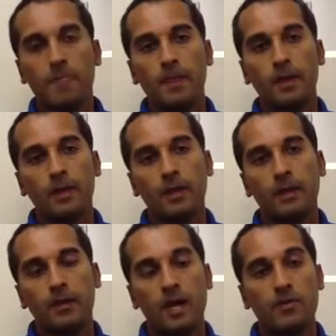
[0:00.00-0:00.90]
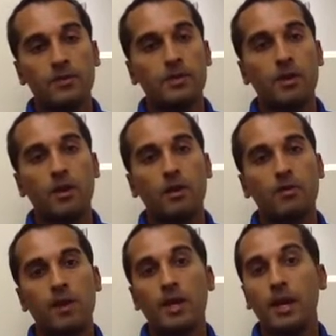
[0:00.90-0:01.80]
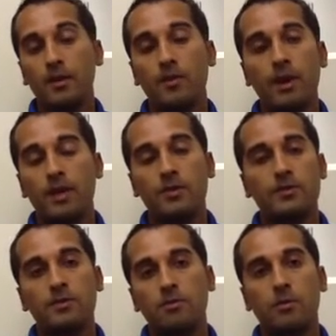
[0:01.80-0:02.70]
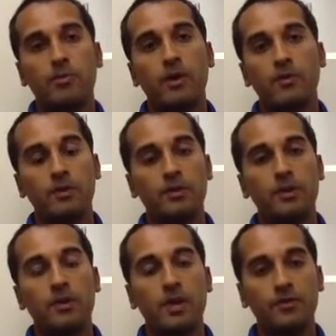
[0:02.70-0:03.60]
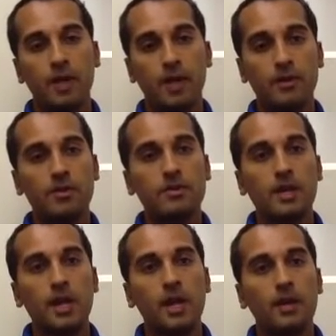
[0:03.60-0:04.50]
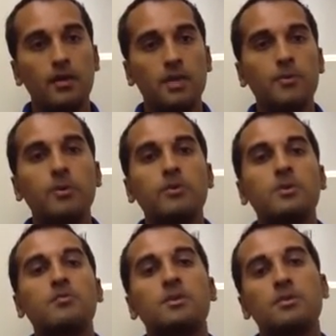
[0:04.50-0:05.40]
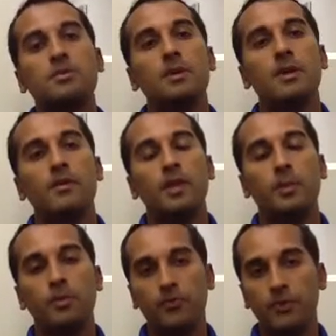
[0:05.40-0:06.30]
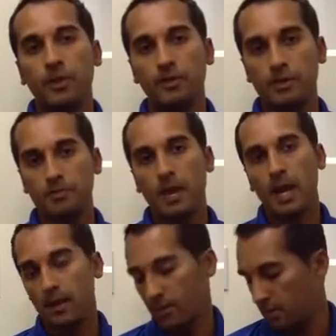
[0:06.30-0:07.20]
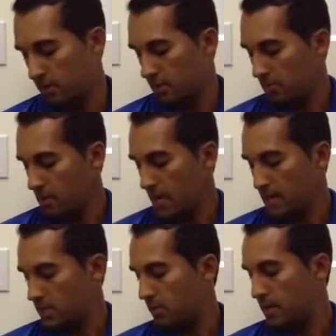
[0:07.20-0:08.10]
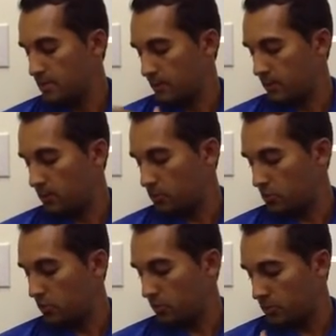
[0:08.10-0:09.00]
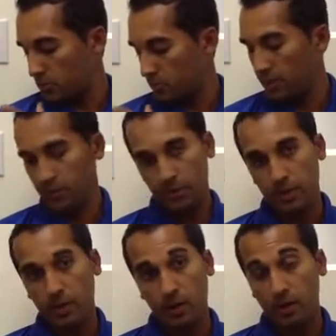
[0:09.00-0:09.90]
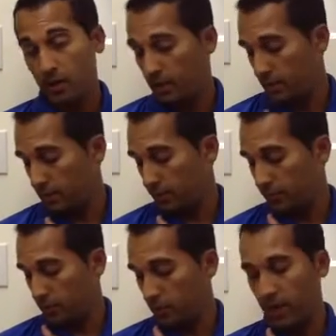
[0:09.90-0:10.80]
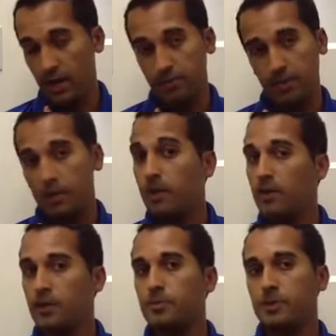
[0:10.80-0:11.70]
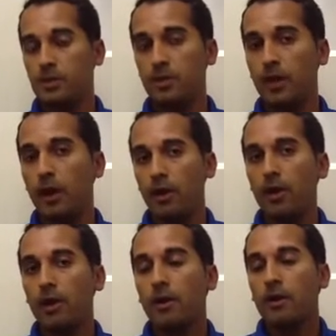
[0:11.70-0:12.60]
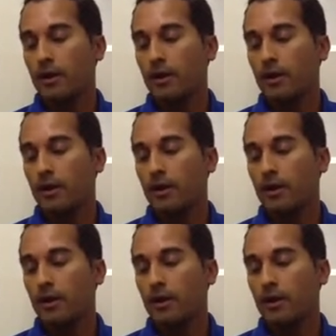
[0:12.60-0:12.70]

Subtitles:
A lot of us are right-handed. Right-handers are a little more prevalent than left-handers, and a typical symptom that people feel is pain in their anterior aspect of their shoulder, which is right through here. They'll feel it right up in this particular area here.